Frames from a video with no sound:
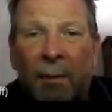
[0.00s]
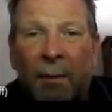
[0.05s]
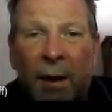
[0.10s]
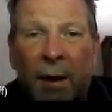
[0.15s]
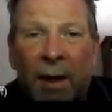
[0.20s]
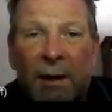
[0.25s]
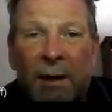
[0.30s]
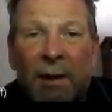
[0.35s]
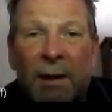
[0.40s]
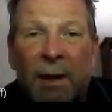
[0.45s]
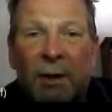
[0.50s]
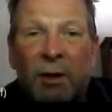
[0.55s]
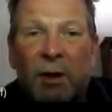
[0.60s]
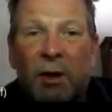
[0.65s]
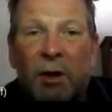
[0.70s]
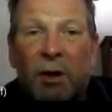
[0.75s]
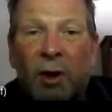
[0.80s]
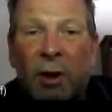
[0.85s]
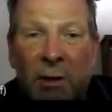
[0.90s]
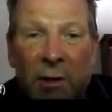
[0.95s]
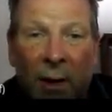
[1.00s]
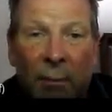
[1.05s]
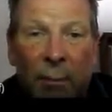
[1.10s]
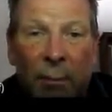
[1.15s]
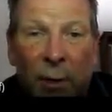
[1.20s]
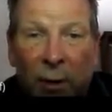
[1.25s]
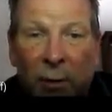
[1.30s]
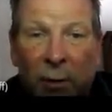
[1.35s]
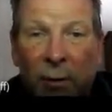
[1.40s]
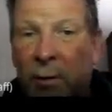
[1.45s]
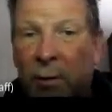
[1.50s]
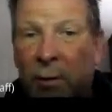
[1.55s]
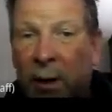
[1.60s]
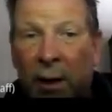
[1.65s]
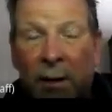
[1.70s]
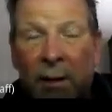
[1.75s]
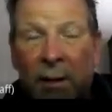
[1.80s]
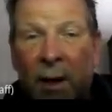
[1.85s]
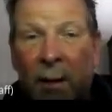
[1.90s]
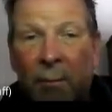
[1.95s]
this that's just
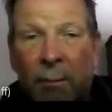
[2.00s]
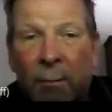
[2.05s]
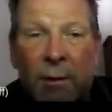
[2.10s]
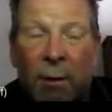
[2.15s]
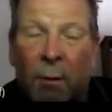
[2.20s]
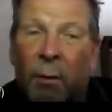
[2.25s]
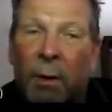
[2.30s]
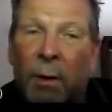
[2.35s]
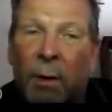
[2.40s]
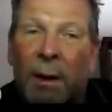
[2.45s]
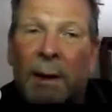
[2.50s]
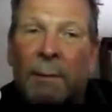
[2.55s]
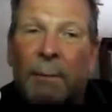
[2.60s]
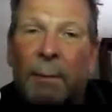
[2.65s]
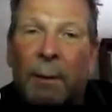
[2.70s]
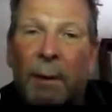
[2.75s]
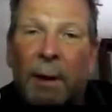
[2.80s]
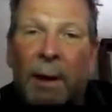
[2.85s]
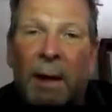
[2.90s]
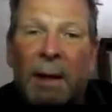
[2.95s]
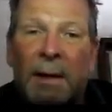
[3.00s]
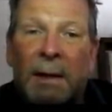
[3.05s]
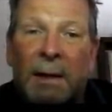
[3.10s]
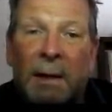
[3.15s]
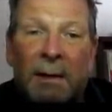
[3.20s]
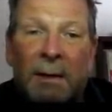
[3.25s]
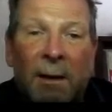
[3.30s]
substituting in numbers and really pretty easy.